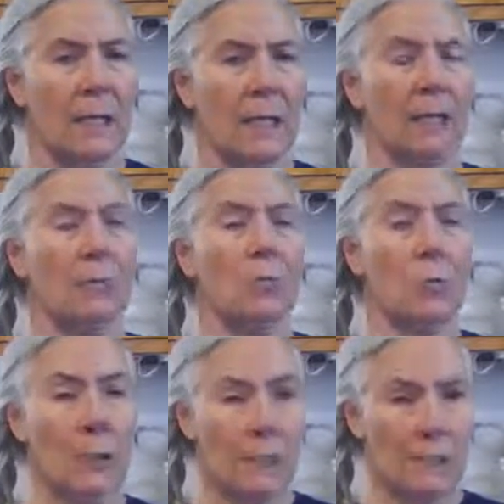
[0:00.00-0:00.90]
And
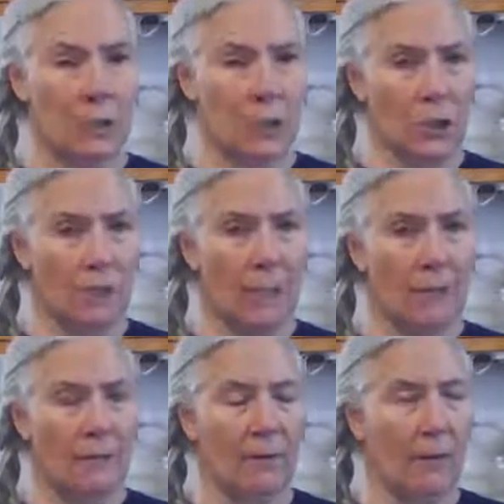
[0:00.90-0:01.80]
I'm really sure a lot
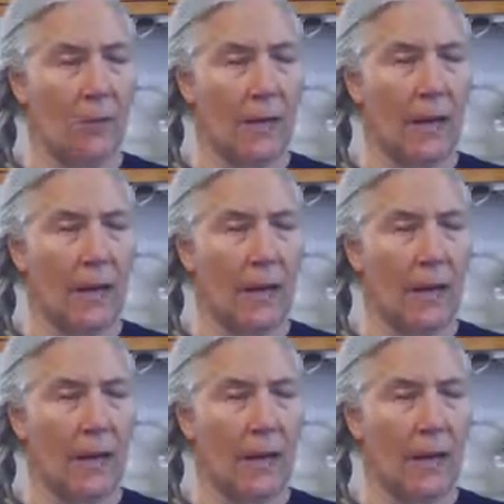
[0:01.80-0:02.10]
of our